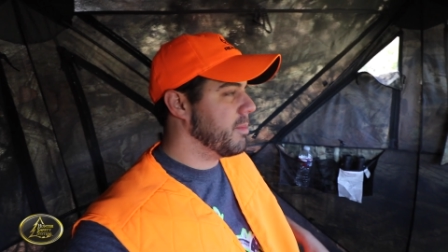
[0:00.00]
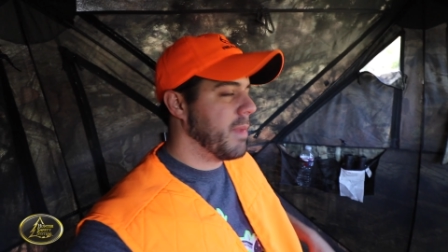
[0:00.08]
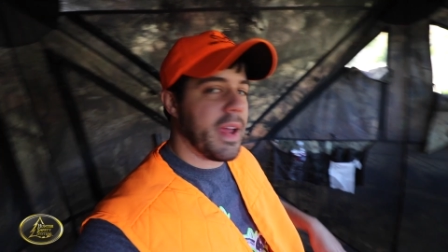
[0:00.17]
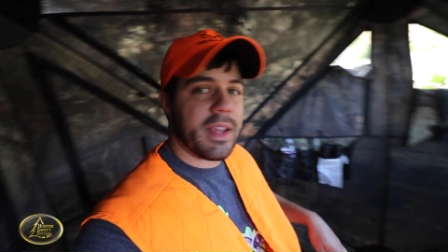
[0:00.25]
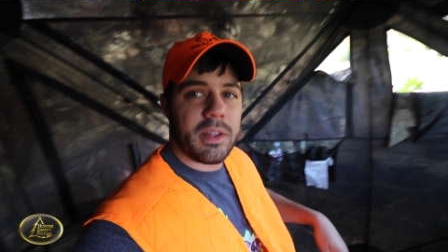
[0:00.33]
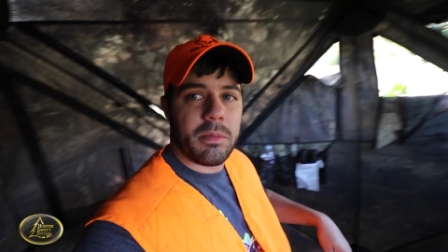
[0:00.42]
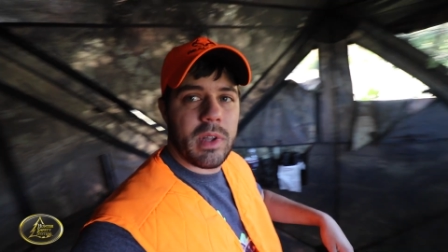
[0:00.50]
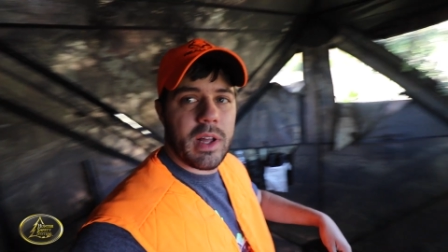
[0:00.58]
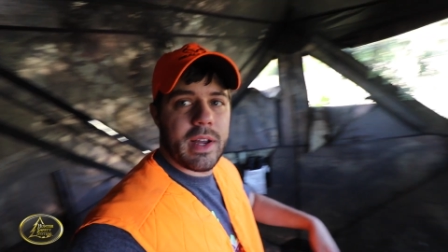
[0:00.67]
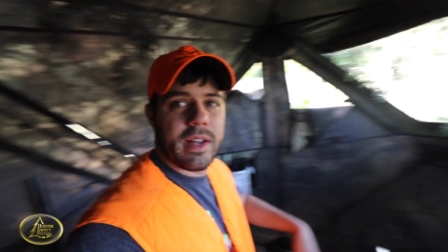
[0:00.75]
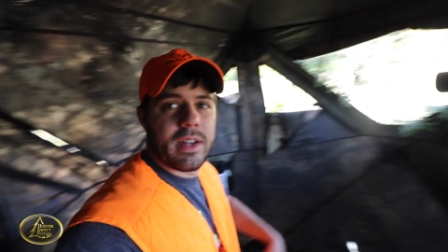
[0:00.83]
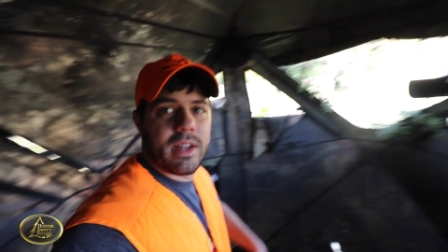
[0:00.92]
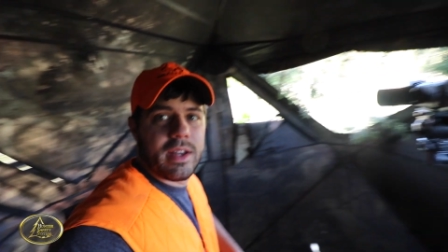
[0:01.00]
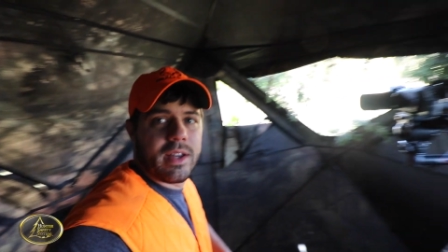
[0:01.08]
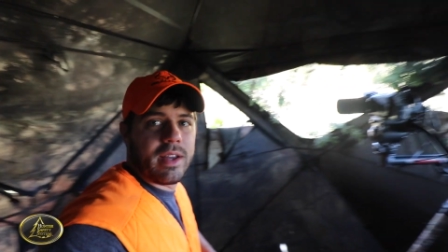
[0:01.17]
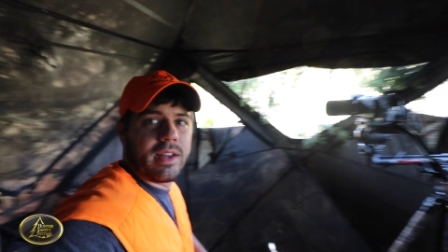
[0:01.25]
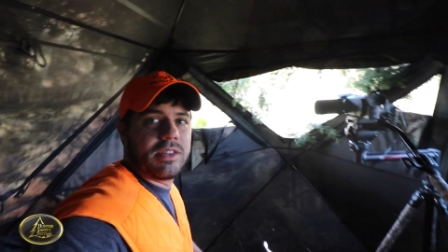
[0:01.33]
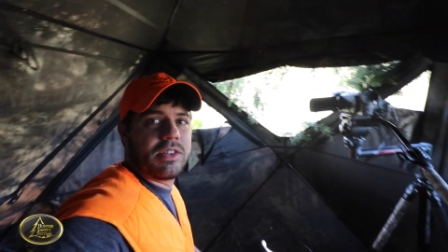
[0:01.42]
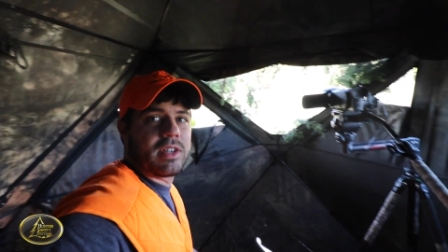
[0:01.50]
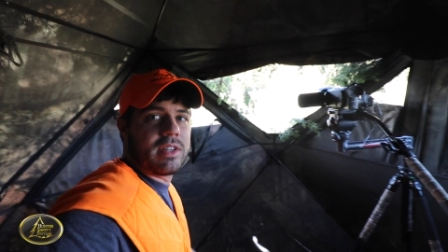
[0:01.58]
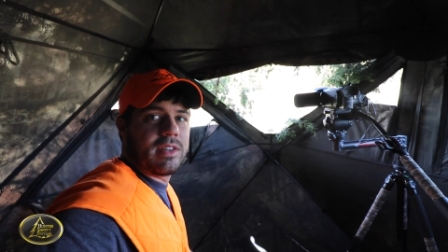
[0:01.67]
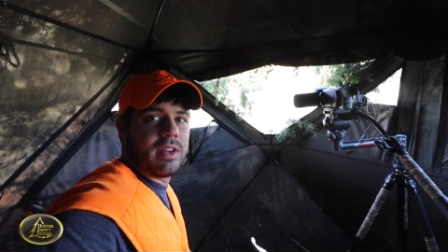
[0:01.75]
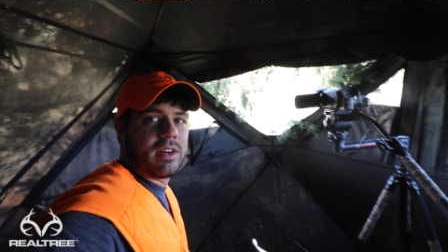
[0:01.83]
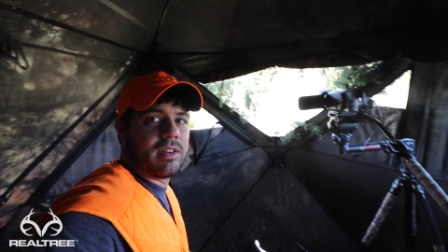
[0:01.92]
back in the blind as you
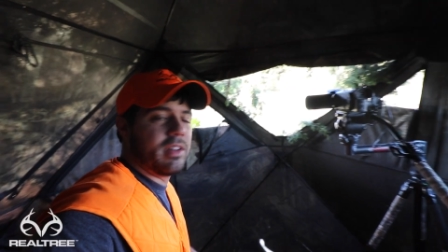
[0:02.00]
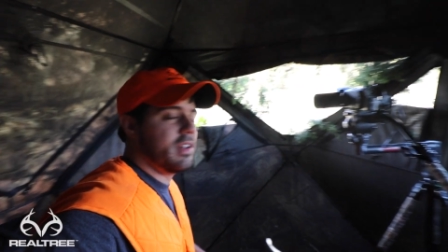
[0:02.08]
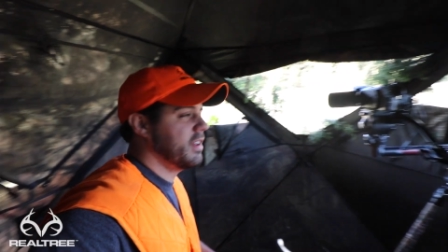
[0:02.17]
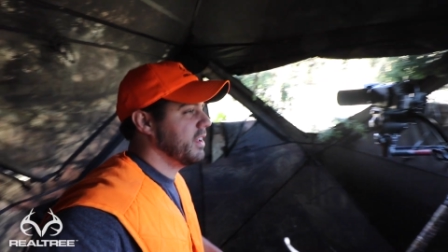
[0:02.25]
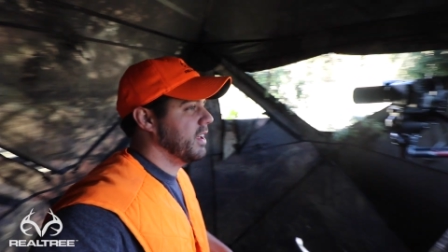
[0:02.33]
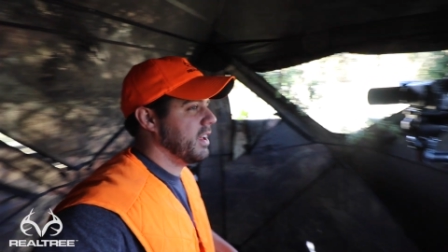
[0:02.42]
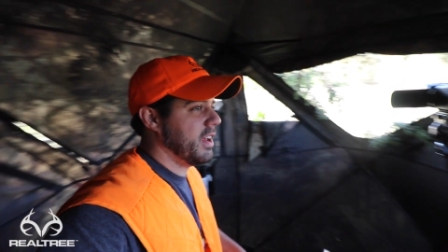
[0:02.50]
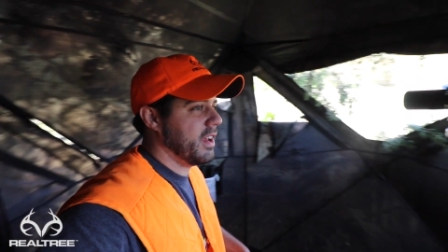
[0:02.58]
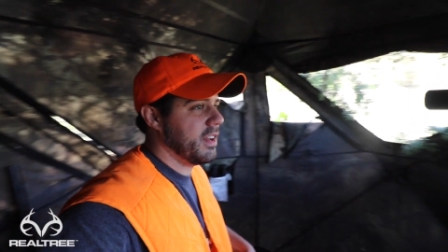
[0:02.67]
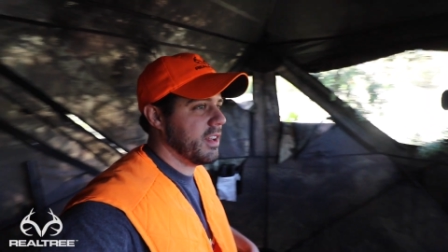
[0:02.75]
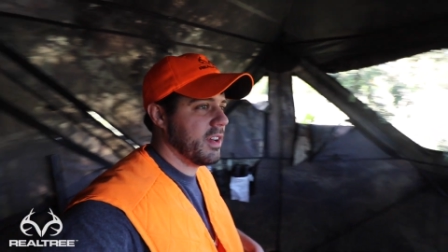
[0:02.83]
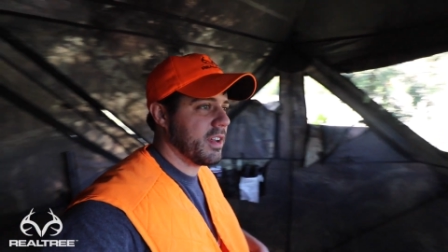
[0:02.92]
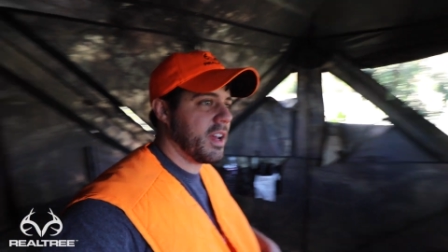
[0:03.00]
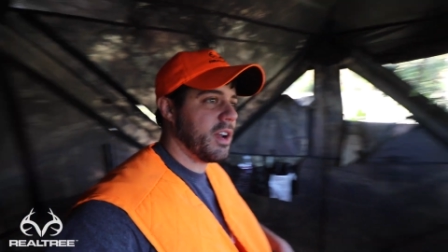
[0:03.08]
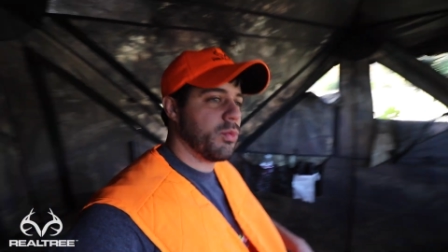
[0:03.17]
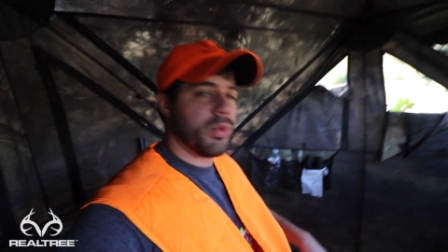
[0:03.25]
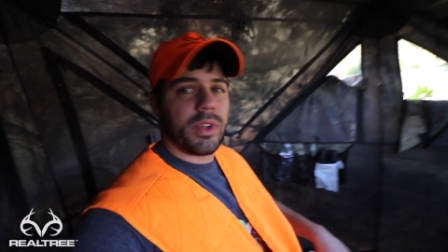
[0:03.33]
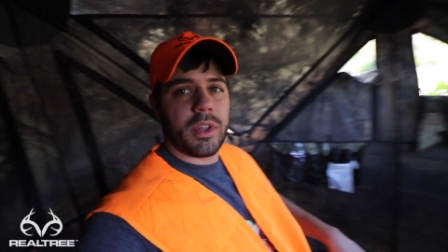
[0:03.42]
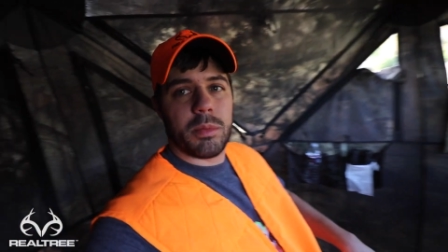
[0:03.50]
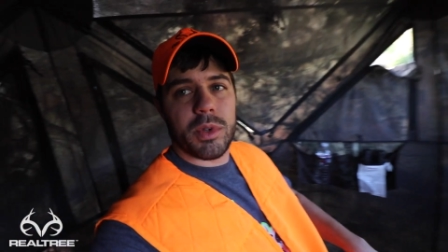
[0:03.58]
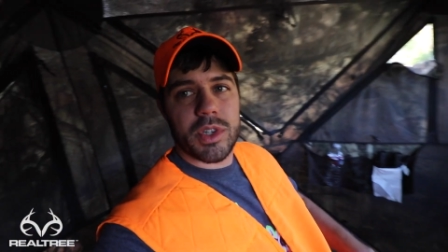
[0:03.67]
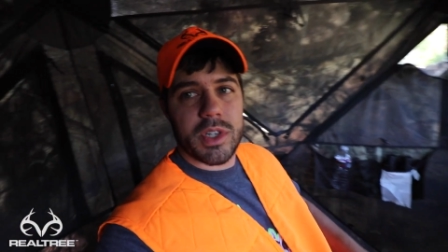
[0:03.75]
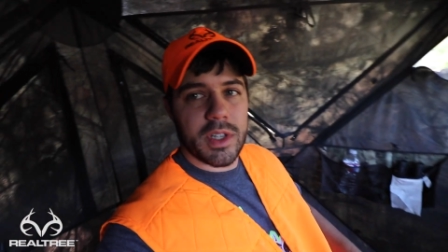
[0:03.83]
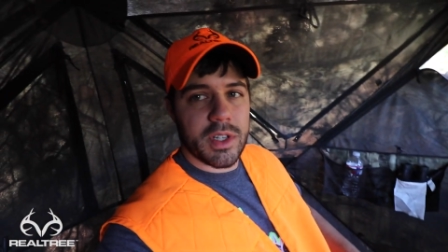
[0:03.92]
can tell, and I uh, got it really
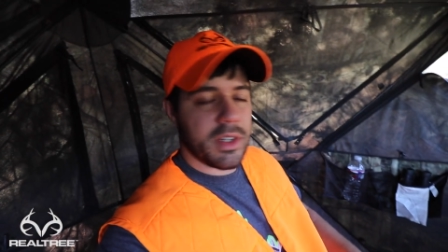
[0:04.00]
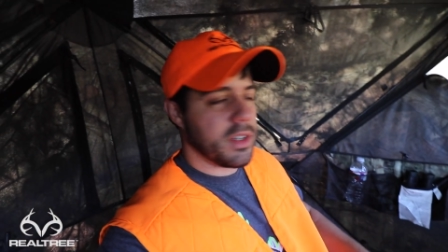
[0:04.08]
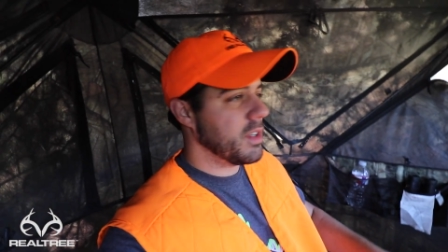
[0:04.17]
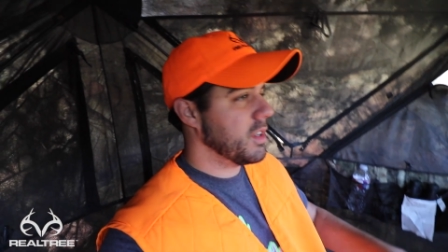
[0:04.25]
bushed in